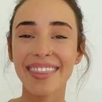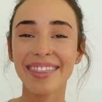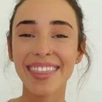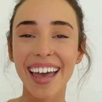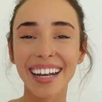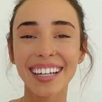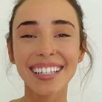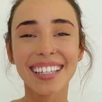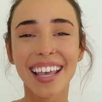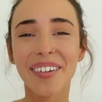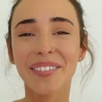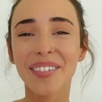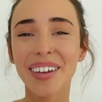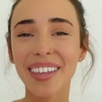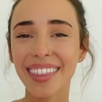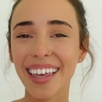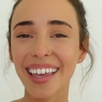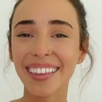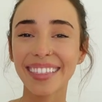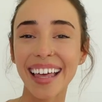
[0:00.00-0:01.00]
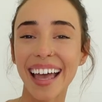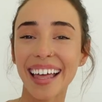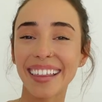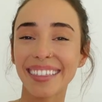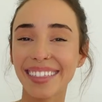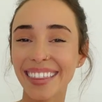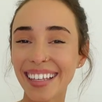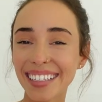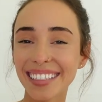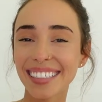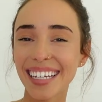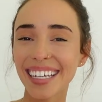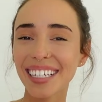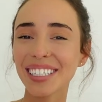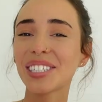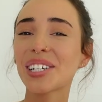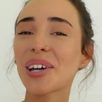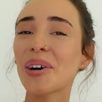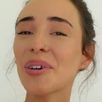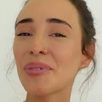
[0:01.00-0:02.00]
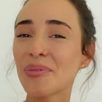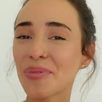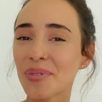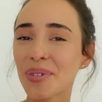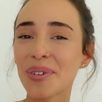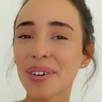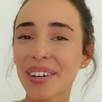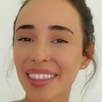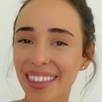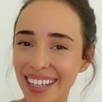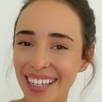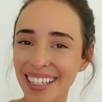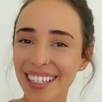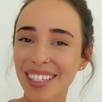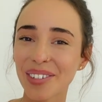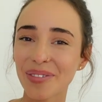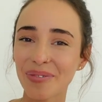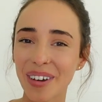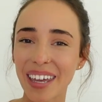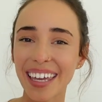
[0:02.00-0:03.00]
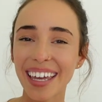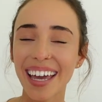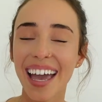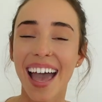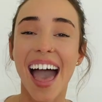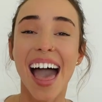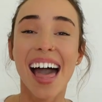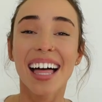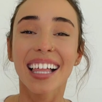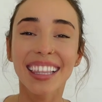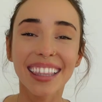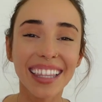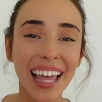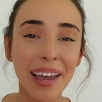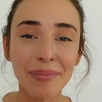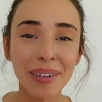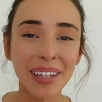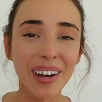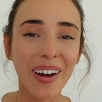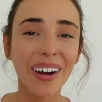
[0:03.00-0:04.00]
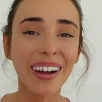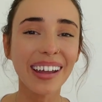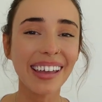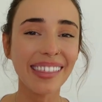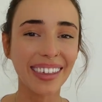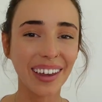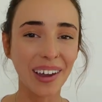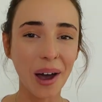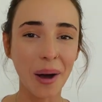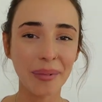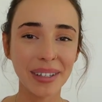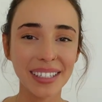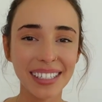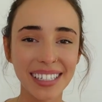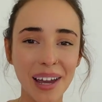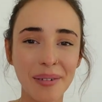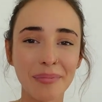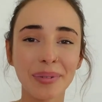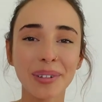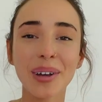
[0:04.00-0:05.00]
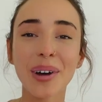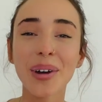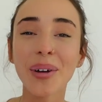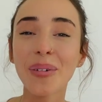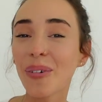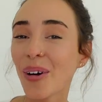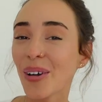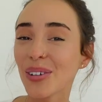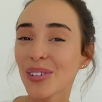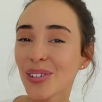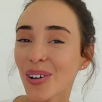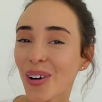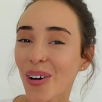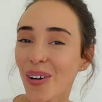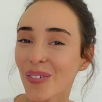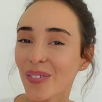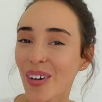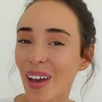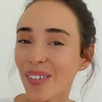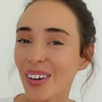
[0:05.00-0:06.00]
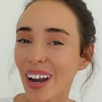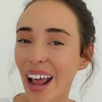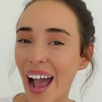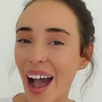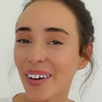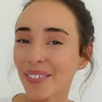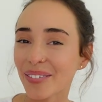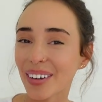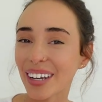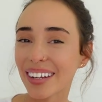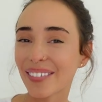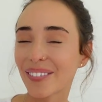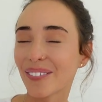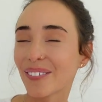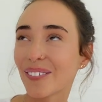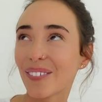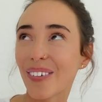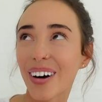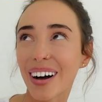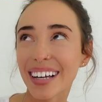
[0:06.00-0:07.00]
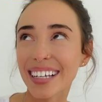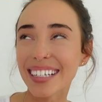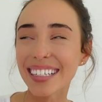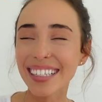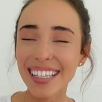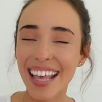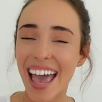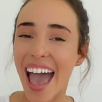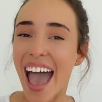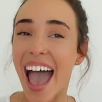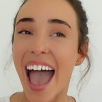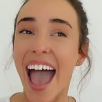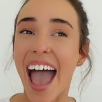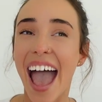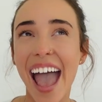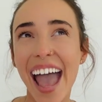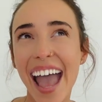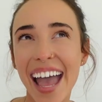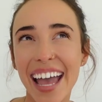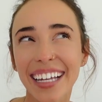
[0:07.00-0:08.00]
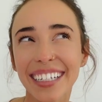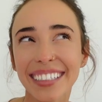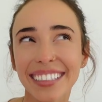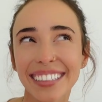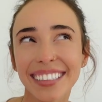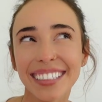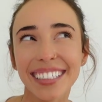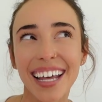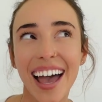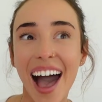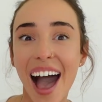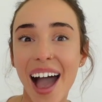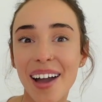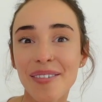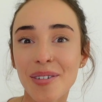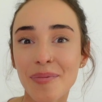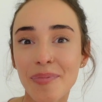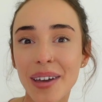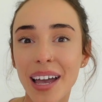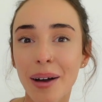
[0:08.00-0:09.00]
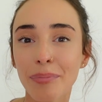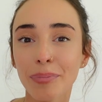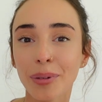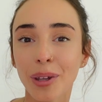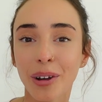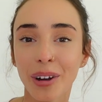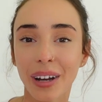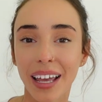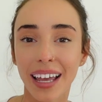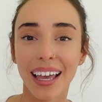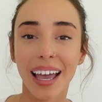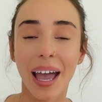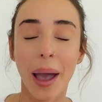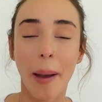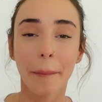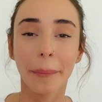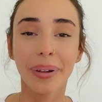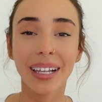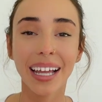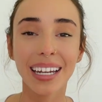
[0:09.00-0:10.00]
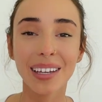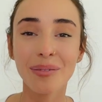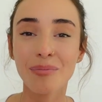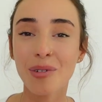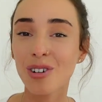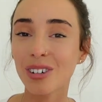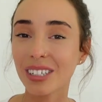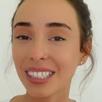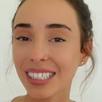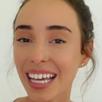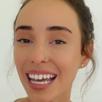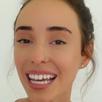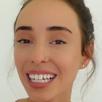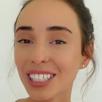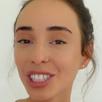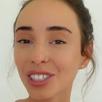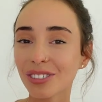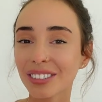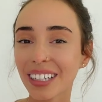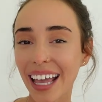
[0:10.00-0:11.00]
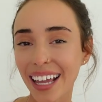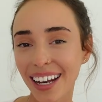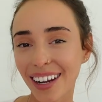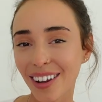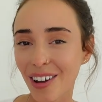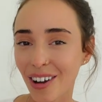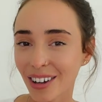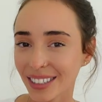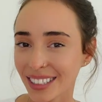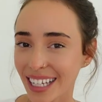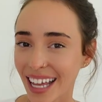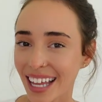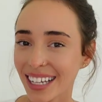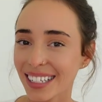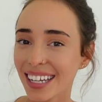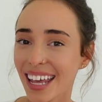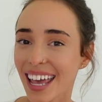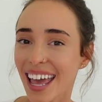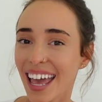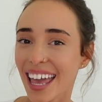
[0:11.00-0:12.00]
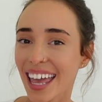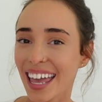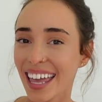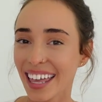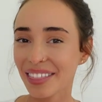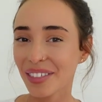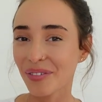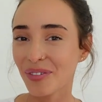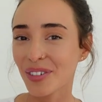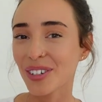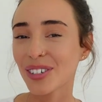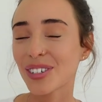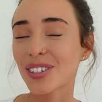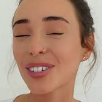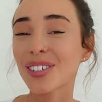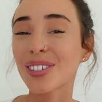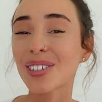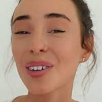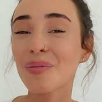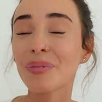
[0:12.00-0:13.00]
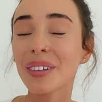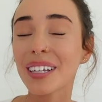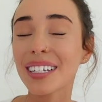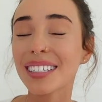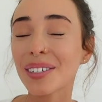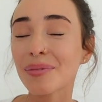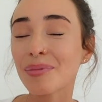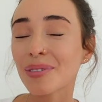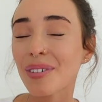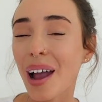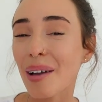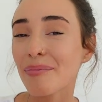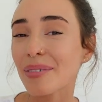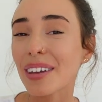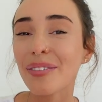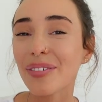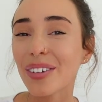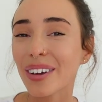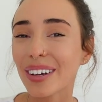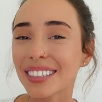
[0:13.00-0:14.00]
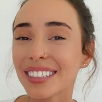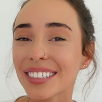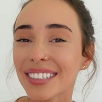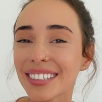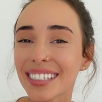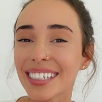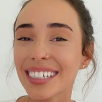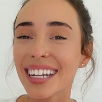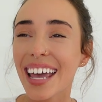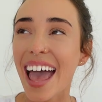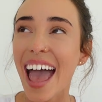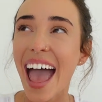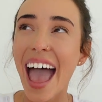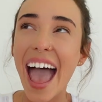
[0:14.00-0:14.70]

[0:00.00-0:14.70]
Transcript: And that is everything that this teacher wore this week. Let me know in the comments down below what your favorite outfit was. And I will be uploading plenty more teacher-related content in the future. So please subscribe if you're interested.